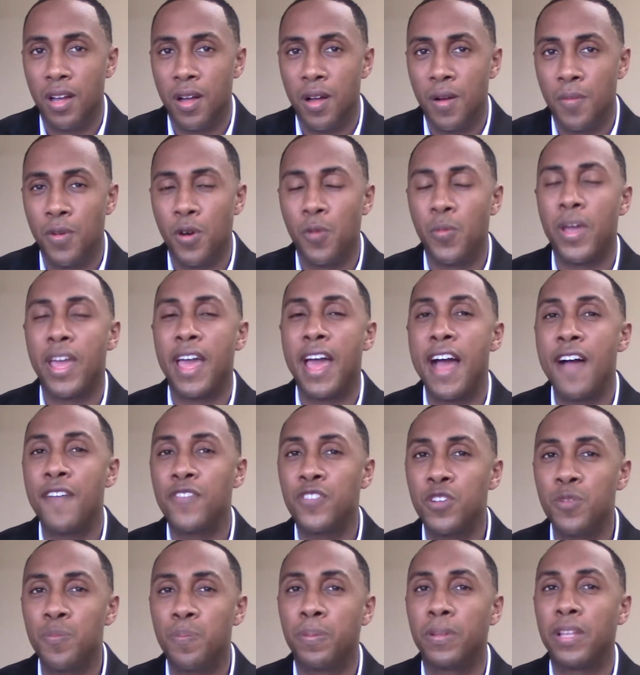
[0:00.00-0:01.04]
But we
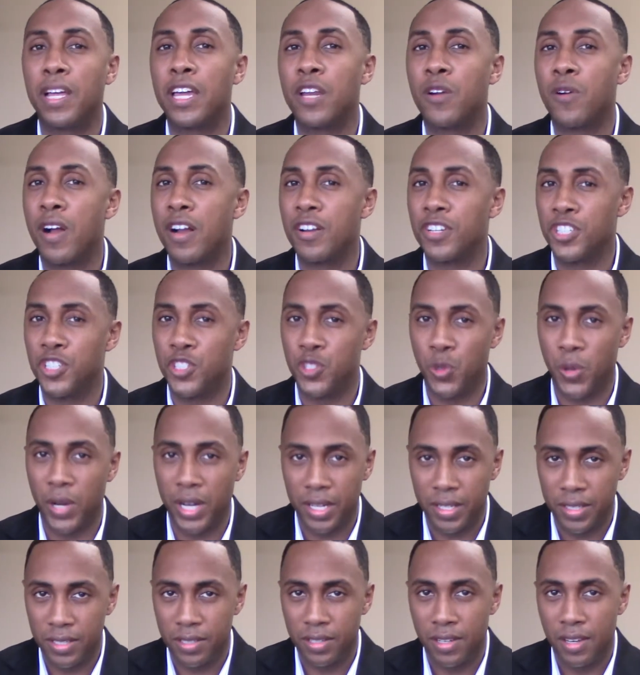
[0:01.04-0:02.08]
have to play to our
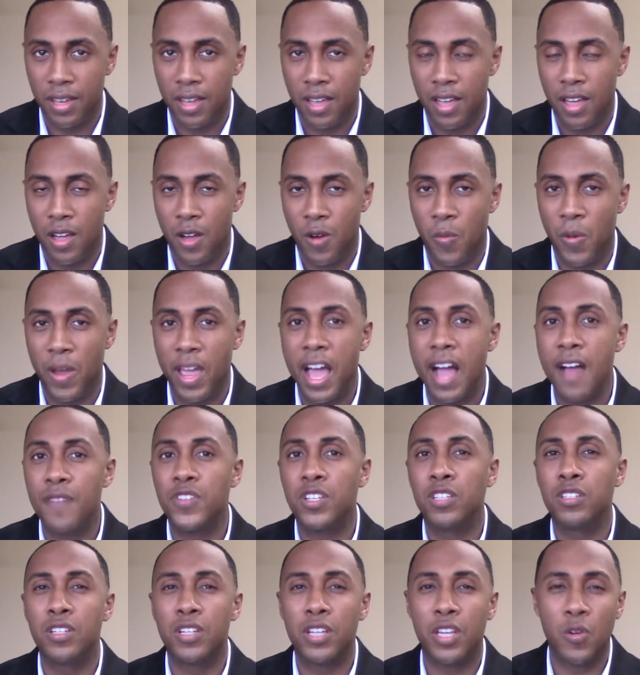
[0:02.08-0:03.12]
strengths. We have
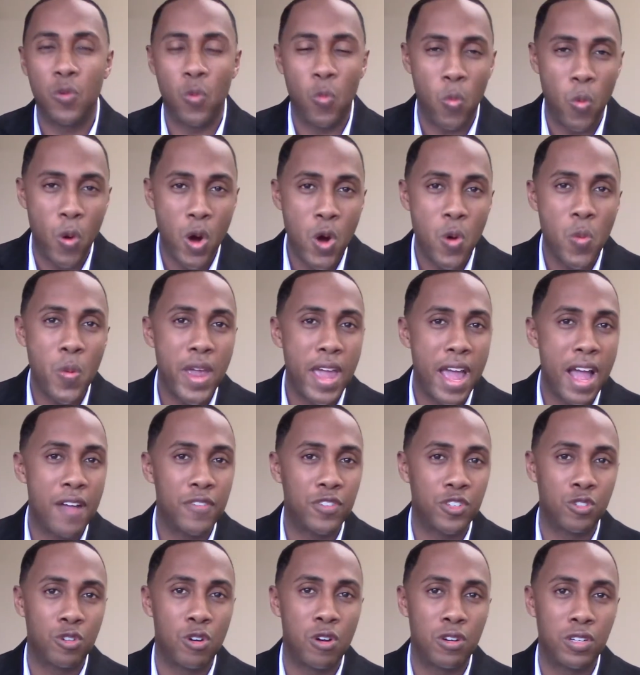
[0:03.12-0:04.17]
to look at where we have
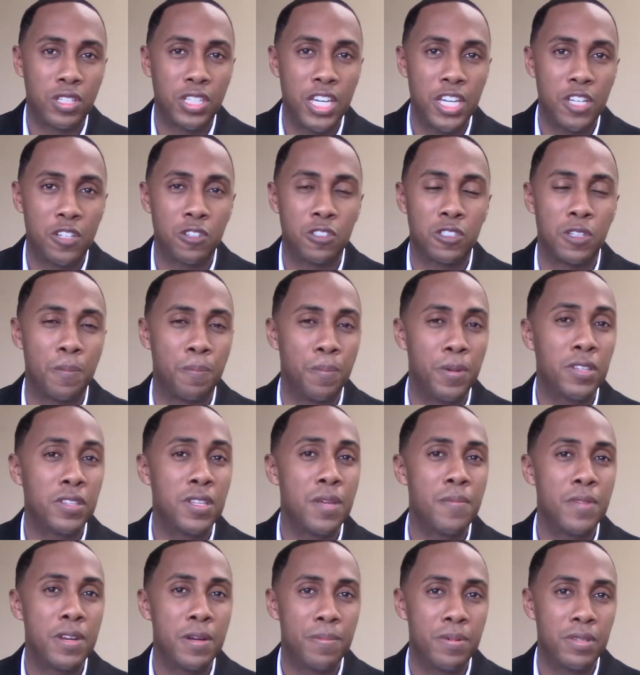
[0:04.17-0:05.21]
strong teachers and put
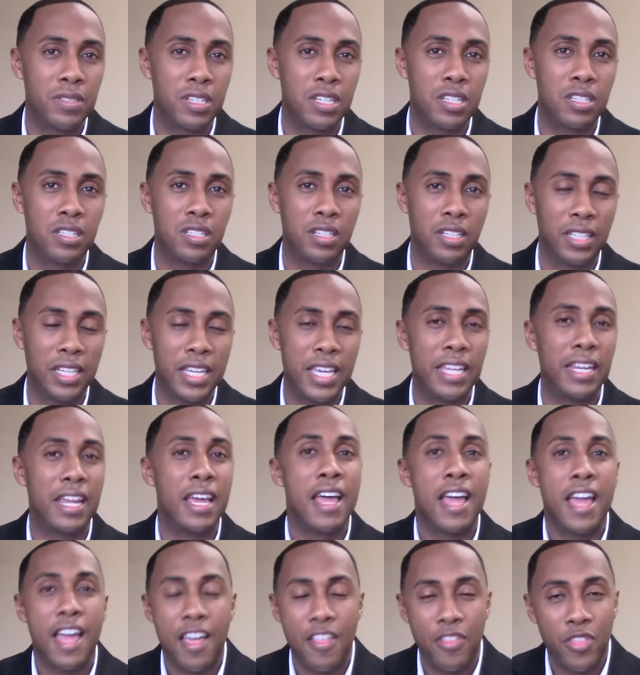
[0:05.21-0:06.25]
them in a position to lead.
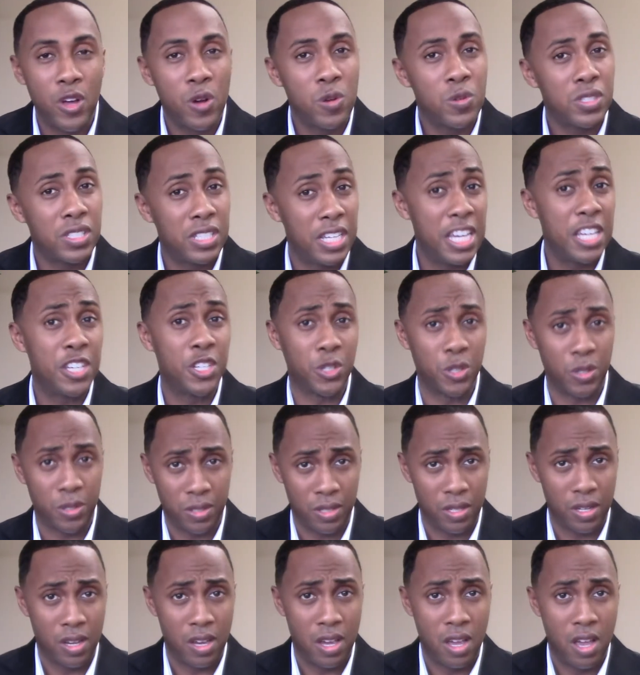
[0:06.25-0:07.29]
And those
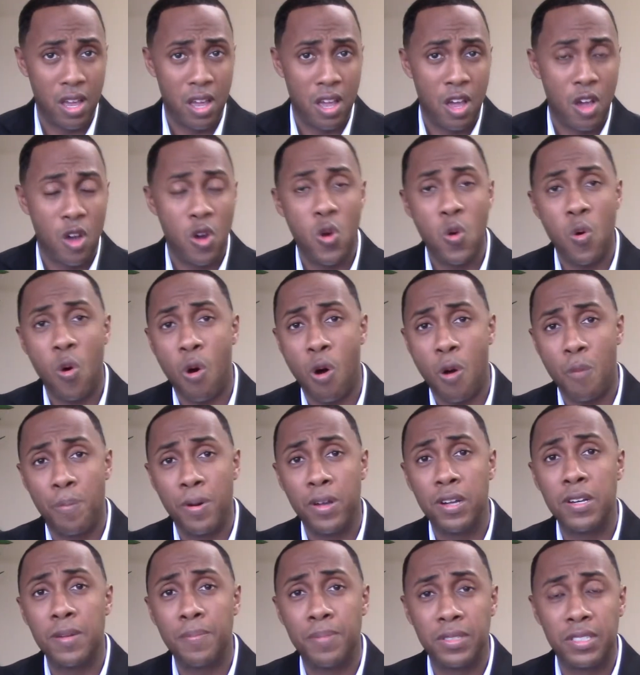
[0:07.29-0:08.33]
teachers who are
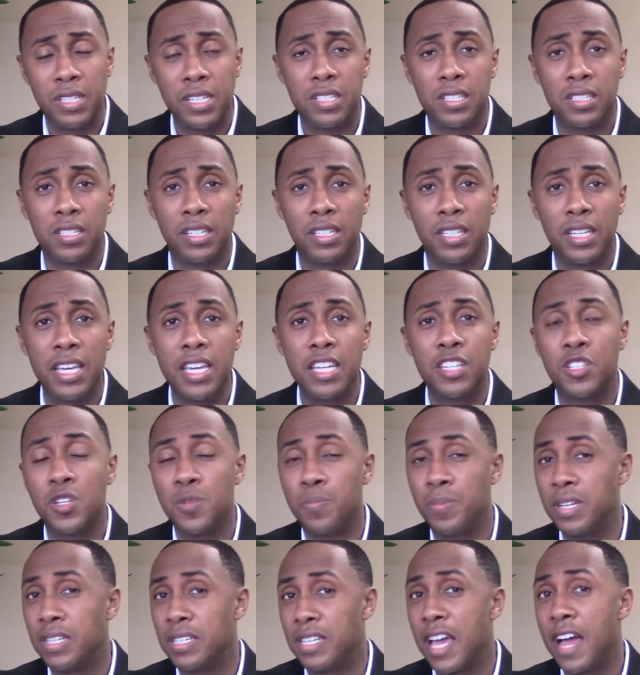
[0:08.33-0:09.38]
put in a position to lead should
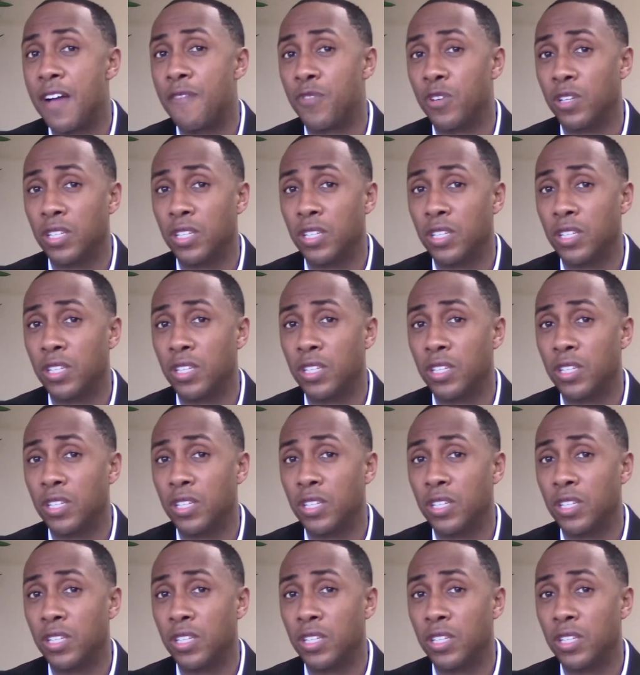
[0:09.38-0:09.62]
be tapped for